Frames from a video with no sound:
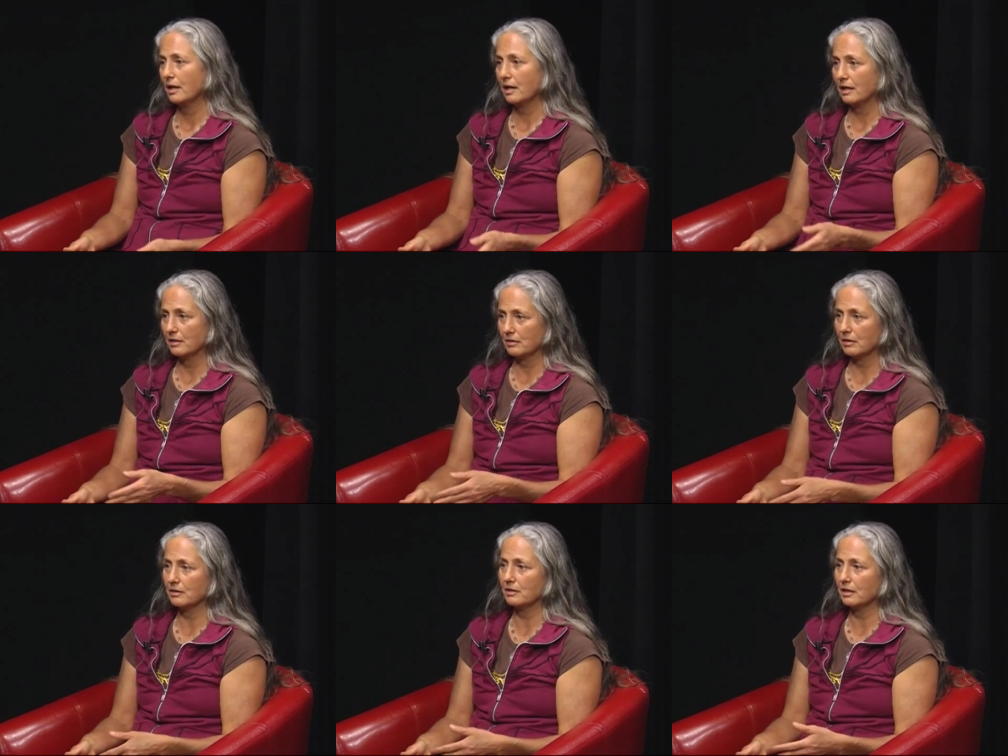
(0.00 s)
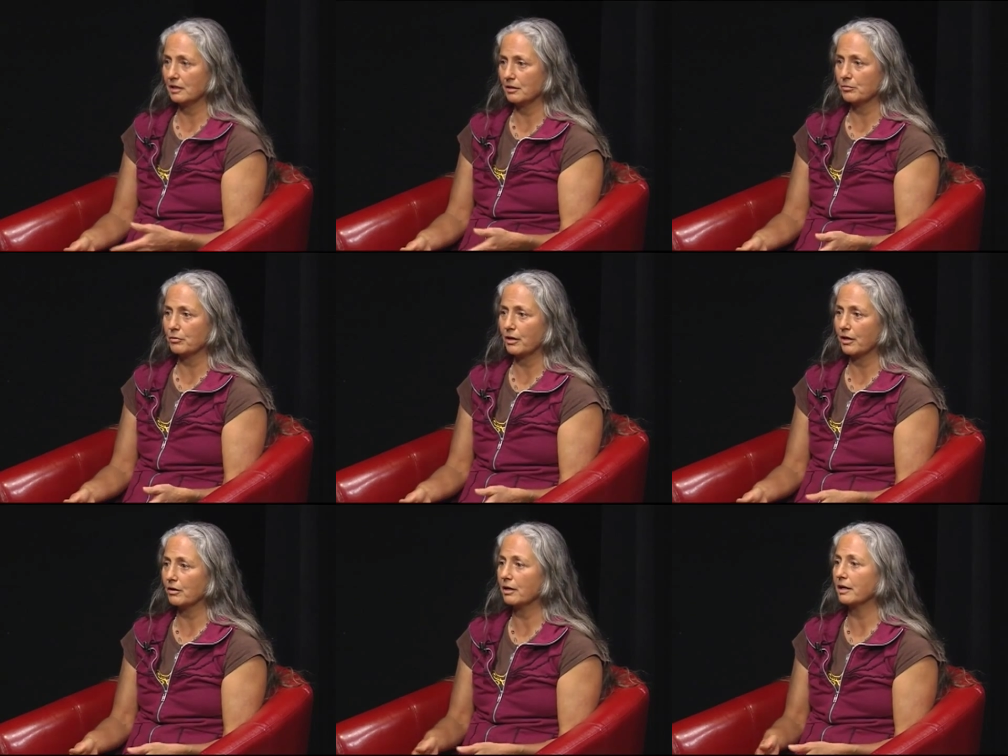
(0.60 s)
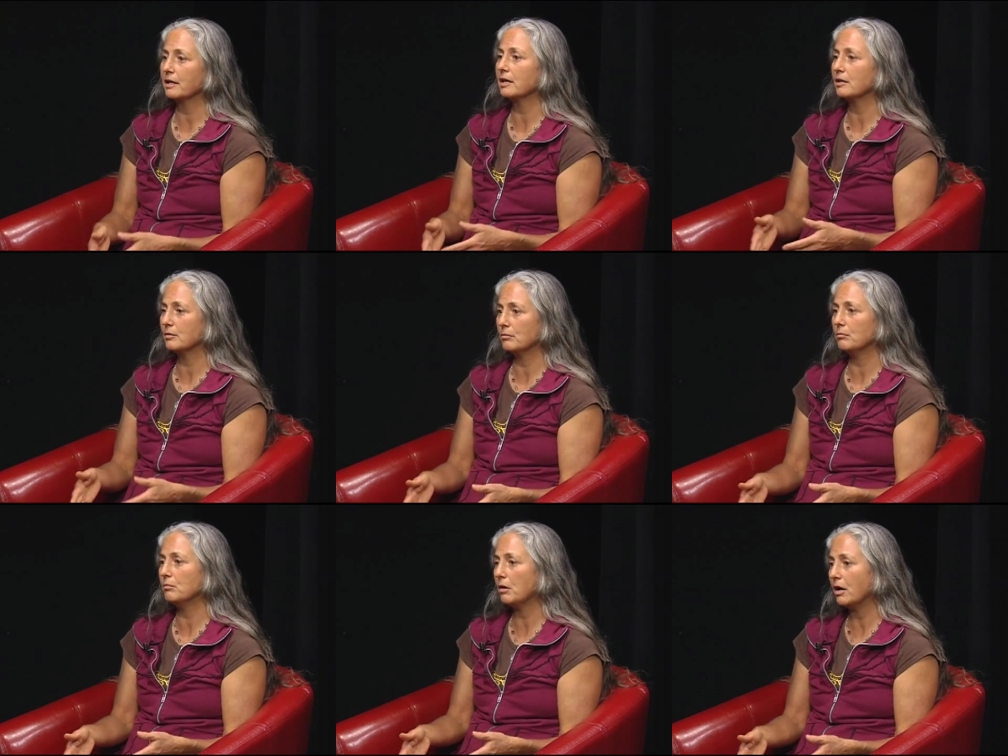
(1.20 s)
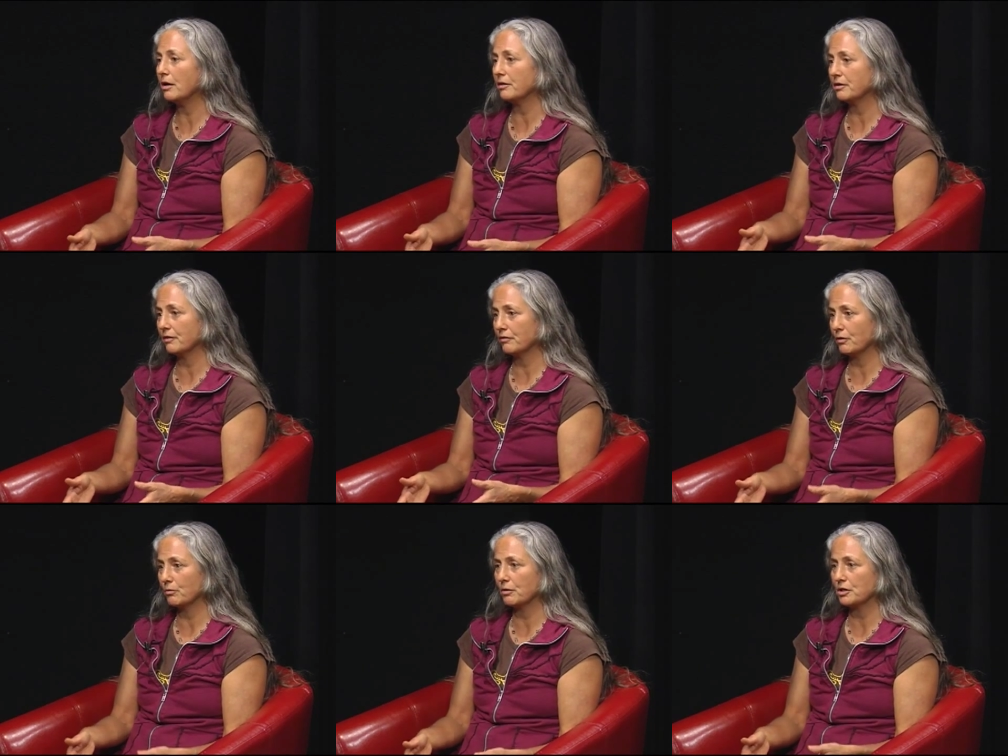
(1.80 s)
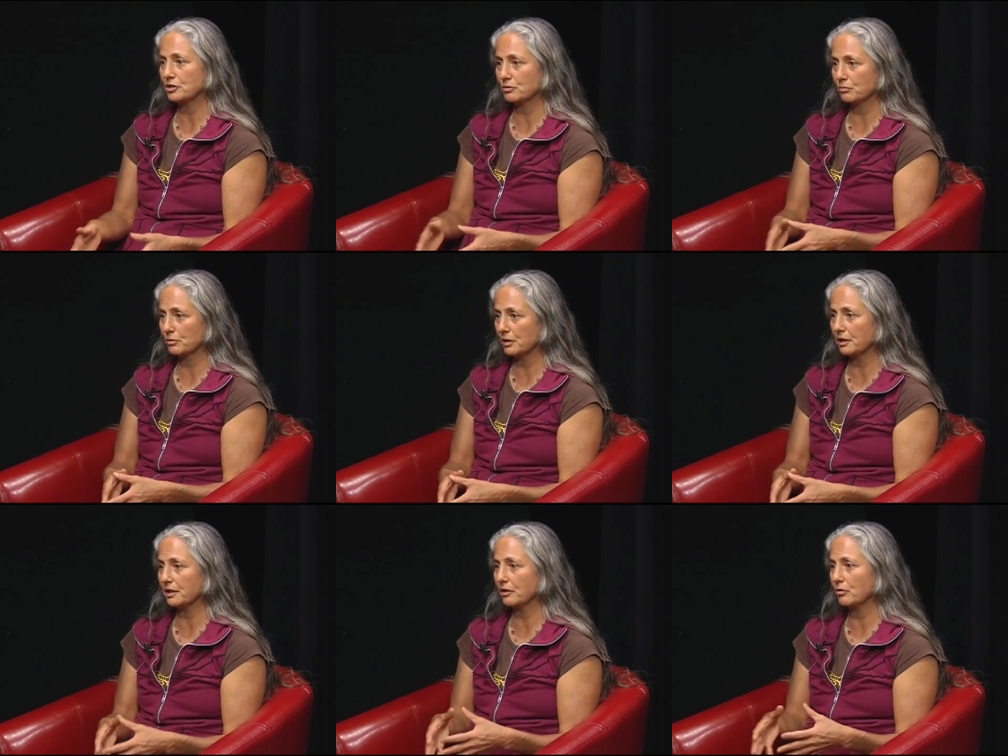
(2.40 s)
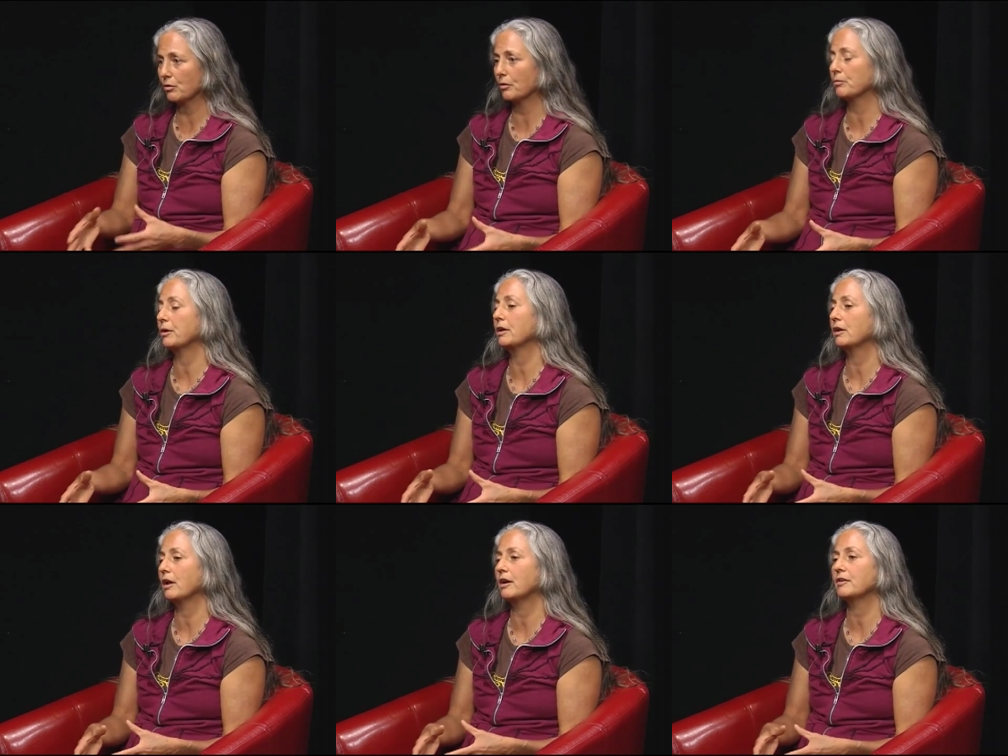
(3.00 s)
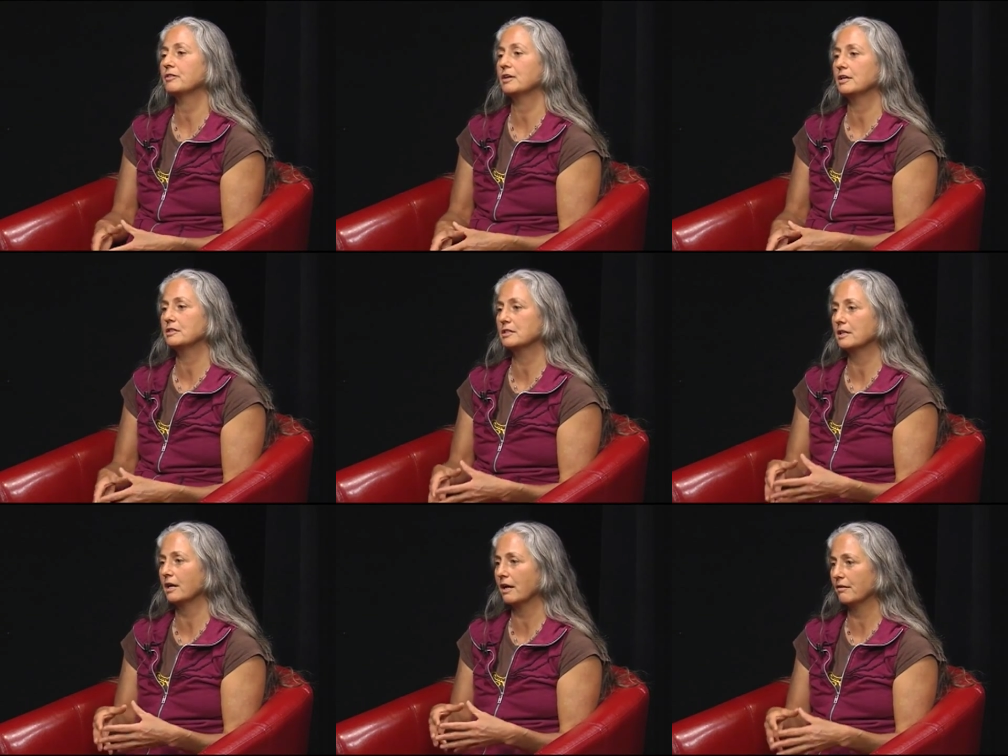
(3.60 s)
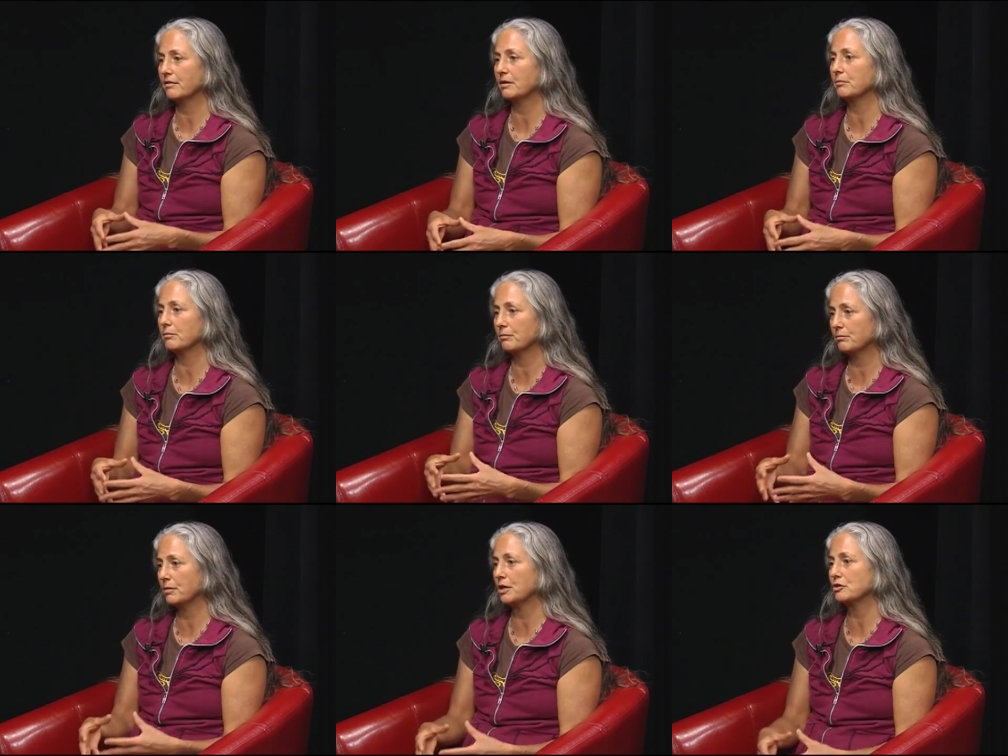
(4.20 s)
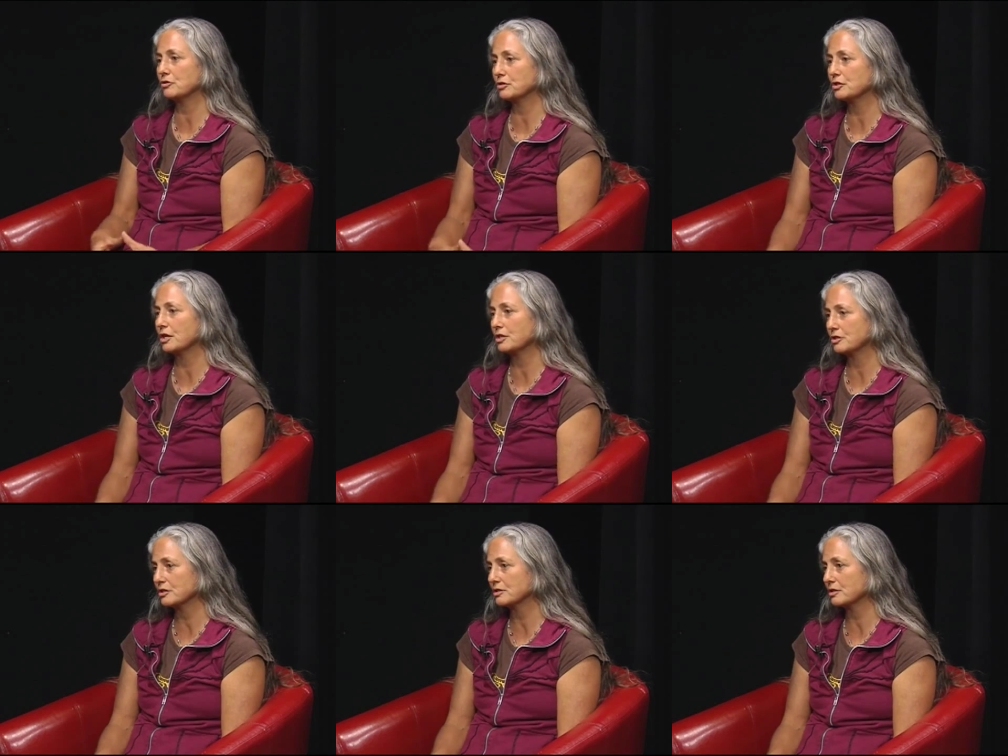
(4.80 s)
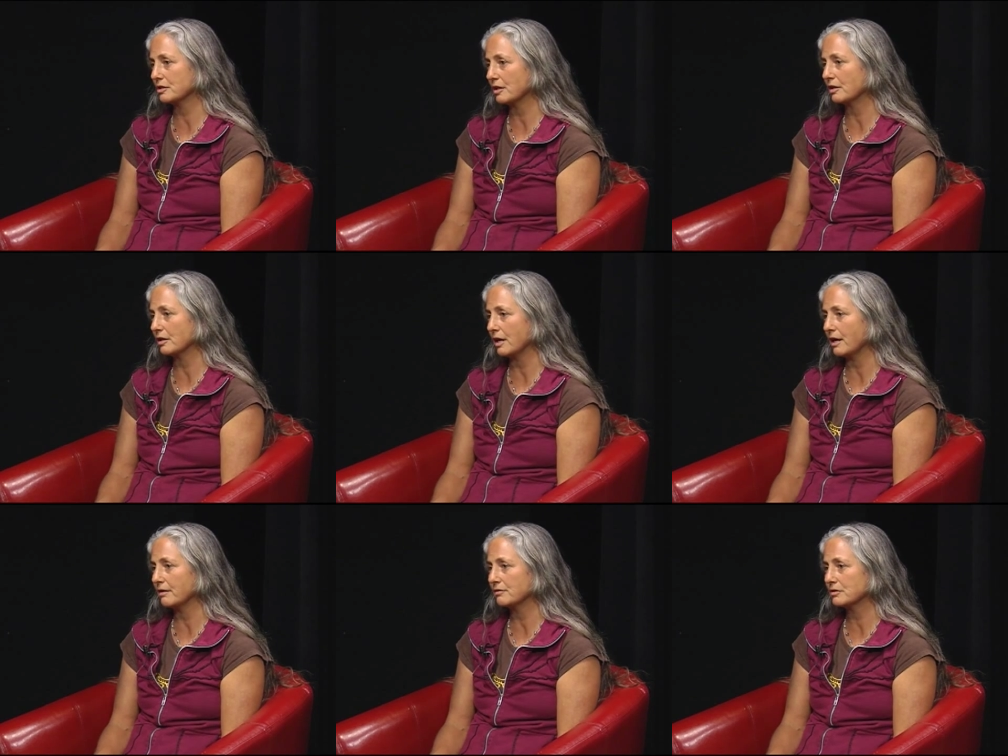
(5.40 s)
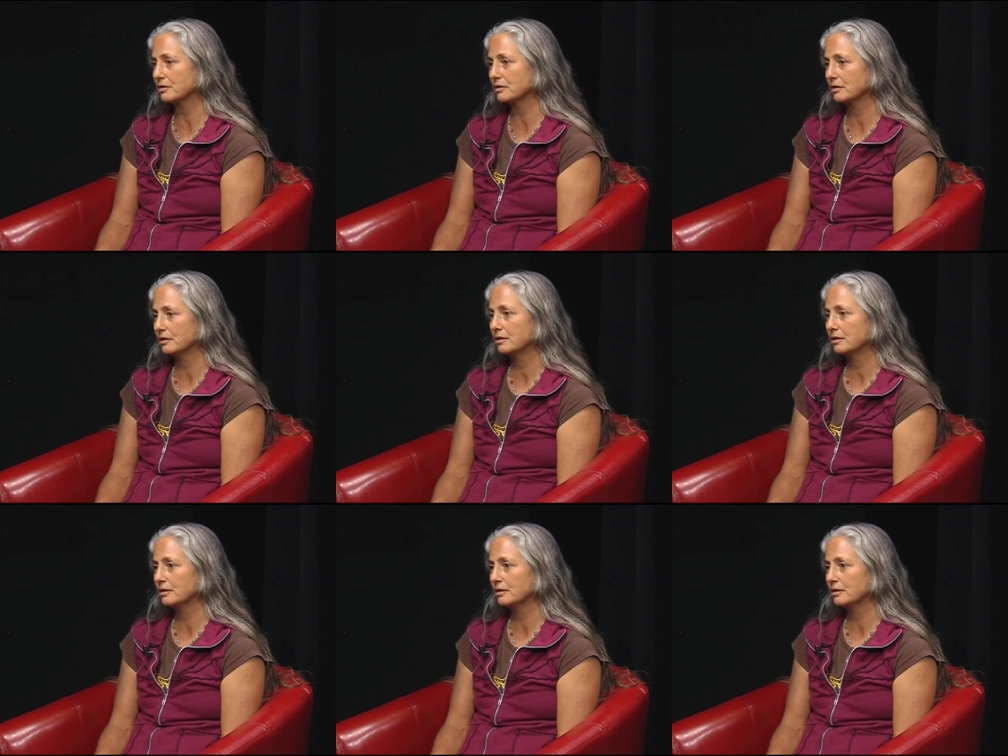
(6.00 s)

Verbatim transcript: and then eating prior, like in a month, if you wish, really incorporate a lot of things and having major changes in their lives.